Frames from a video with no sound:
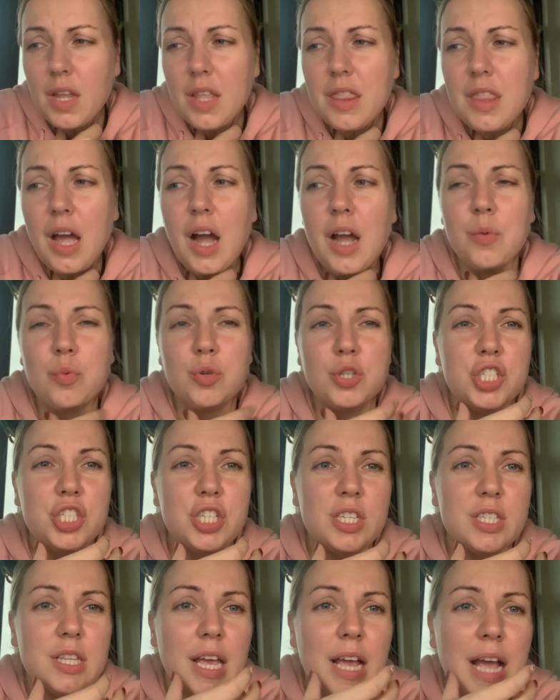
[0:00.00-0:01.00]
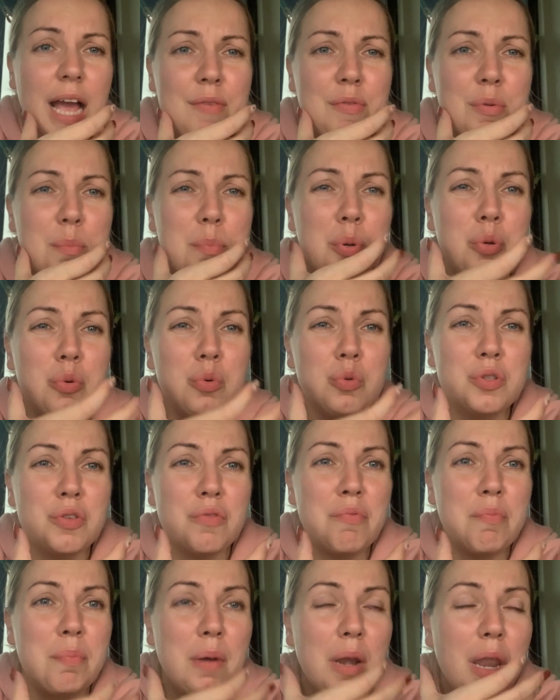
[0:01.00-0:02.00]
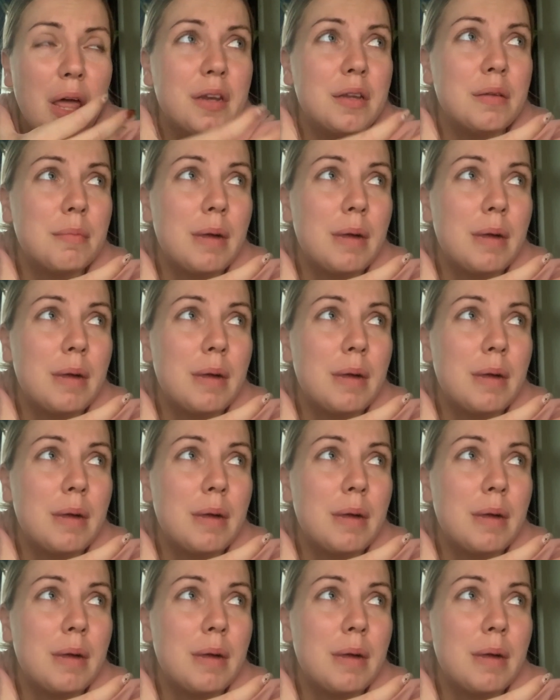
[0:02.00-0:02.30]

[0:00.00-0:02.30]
that I was just like having pools of blood in